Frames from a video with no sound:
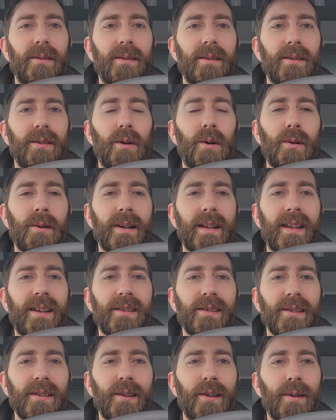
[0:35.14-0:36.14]
corny
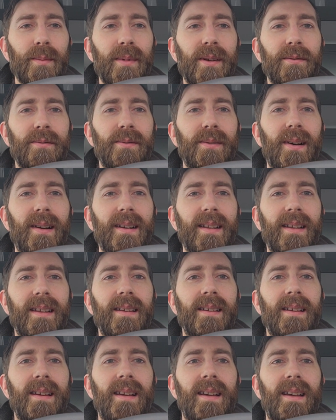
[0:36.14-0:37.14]
or a little bit
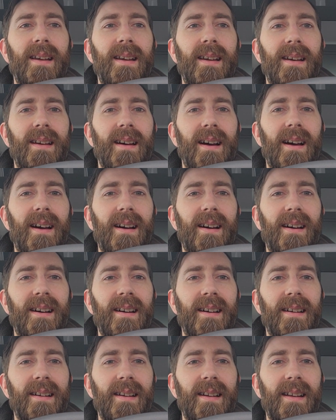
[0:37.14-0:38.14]
funny.
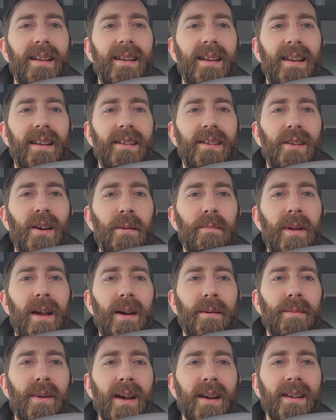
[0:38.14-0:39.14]
And you know,
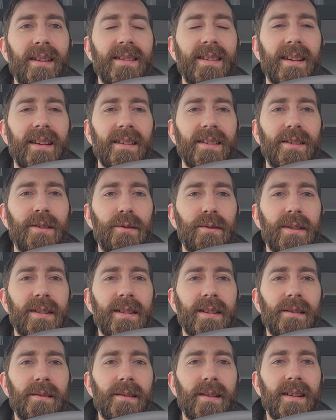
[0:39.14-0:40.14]
I'm not going to take it too
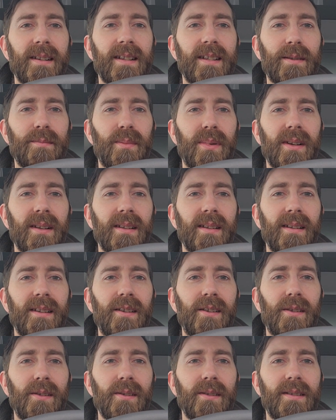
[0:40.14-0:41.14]
serious, but
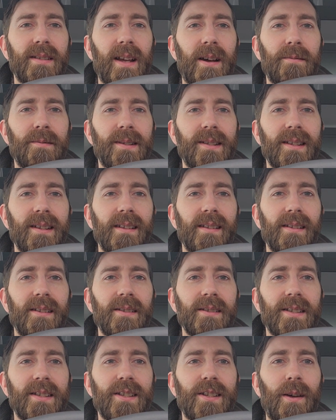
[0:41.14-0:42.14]
you know, there's obviously a
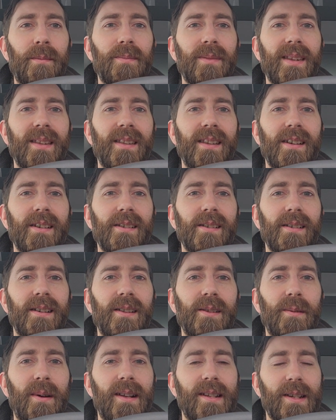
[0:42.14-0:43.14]
little something there,
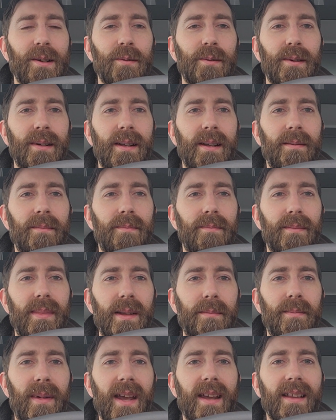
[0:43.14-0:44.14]
otherwise I wouldn't
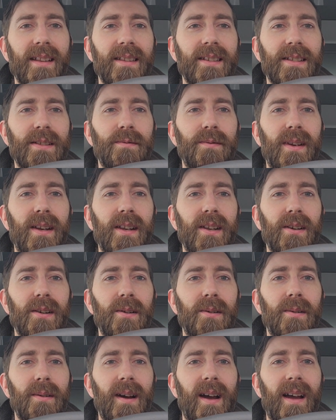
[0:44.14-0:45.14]
be making this
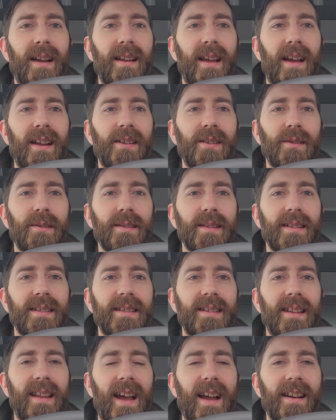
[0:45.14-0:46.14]
video. I know it
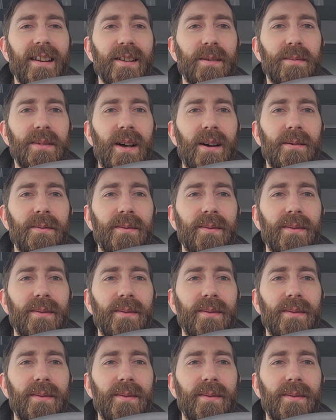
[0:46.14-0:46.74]
kind of comes off